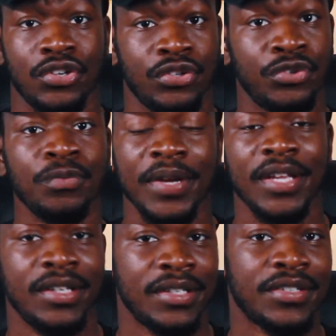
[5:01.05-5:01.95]
You may
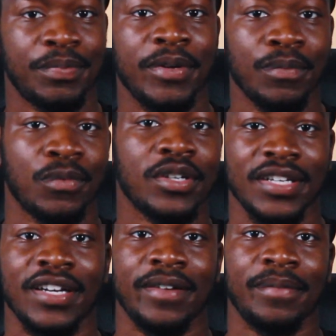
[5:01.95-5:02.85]
need to spend more
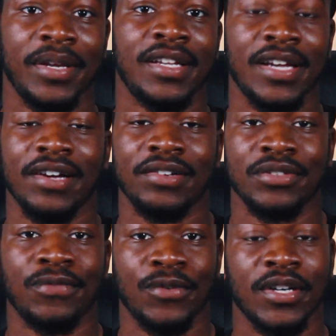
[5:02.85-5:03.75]
time in the house
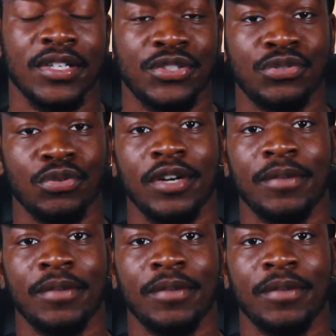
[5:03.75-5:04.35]
for a short